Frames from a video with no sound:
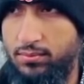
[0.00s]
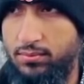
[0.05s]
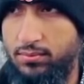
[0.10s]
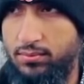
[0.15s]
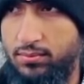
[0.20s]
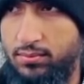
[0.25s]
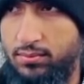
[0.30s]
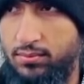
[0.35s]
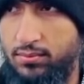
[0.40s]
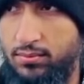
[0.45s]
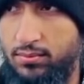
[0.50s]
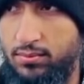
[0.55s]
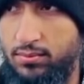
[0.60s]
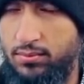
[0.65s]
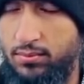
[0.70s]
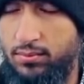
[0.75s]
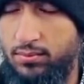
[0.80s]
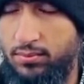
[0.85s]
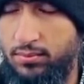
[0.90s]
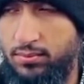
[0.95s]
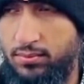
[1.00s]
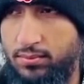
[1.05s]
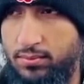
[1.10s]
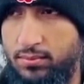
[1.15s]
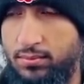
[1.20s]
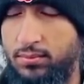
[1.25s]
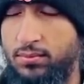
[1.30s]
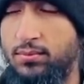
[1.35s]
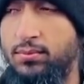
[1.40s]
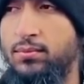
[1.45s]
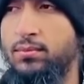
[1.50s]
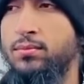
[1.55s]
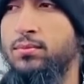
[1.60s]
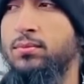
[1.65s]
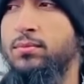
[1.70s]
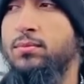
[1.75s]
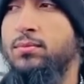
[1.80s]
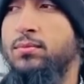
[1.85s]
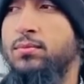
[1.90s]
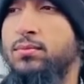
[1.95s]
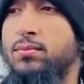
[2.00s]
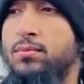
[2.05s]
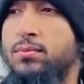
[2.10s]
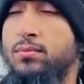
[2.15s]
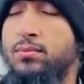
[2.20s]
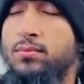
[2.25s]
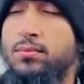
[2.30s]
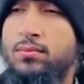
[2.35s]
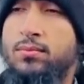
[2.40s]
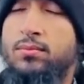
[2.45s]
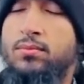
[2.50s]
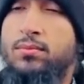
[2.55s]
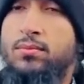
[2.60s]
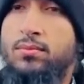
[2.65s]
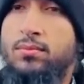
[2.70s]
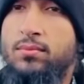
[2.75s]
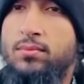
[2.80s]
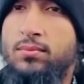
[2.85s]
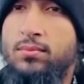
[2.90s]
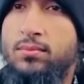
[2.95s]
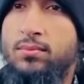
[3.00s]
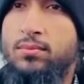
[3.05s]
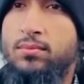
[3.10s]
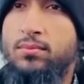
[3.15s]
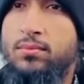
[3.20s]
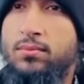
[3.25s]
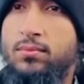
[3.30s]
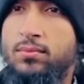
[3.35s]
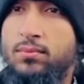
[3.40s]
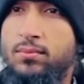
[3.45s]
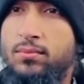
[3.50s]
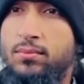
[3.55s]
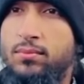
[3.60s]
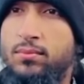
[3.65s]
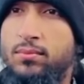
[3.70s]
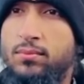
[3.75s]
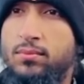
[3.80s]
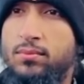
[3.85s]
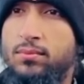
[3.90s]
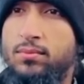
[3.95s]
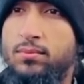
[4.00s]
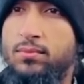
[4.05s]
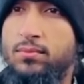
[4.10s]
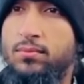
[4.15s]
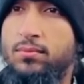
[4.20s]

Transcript: The person shown says nothing.